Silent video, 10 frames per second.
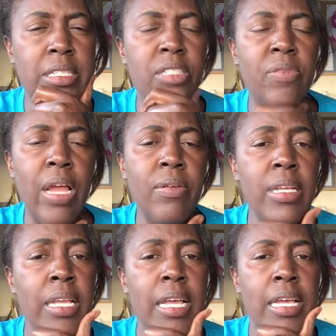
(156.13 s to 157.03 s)
It's
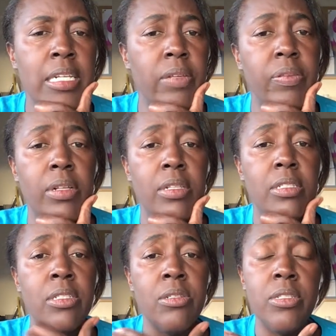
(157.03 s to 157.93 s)
very difficult
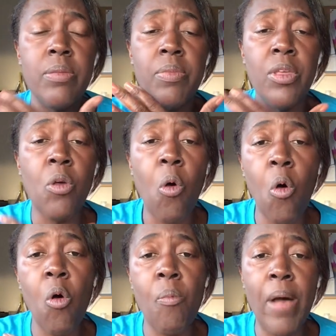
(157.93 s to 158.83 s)
to do something
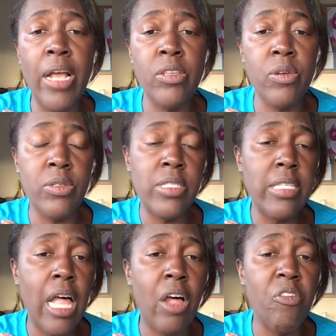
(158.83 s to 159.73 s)
all by
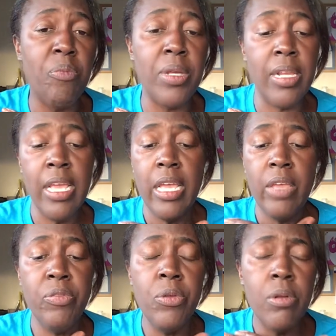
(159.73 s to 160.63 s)
yourself, but
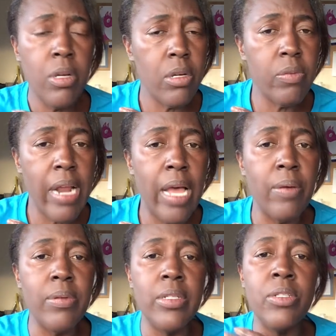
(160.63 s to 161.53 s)
if you look
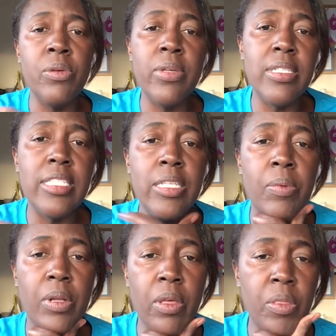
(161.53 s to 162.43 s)
around and you can see
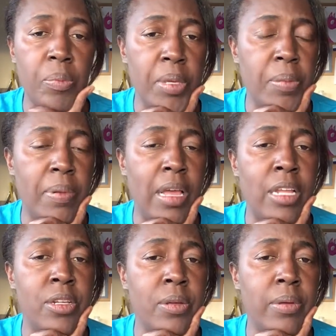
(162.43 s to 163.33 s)
what other people are
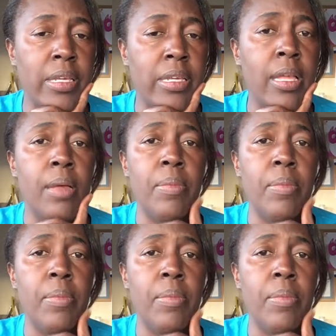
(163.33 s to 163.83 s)
doing,